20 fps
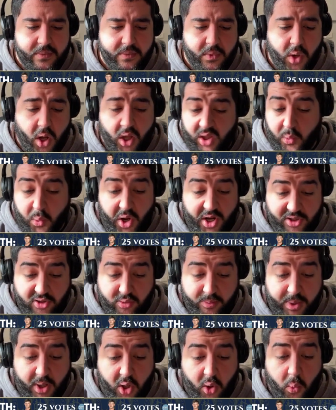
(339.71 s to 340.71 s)
Ollie Wines
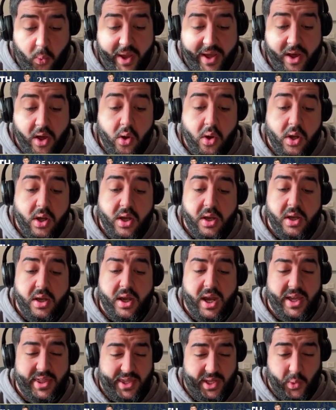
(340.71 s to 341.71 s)
will poll well.
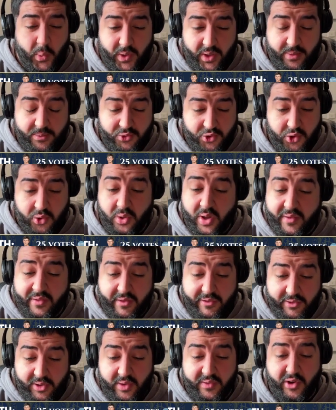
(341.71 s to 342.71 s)
I think Willem Drew will have a
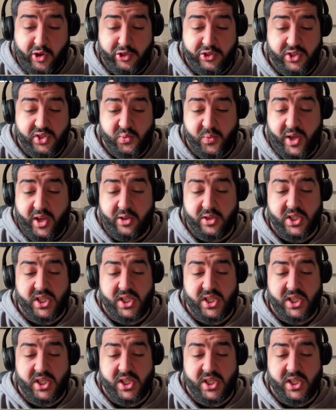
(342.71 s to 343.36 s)
few votes as well.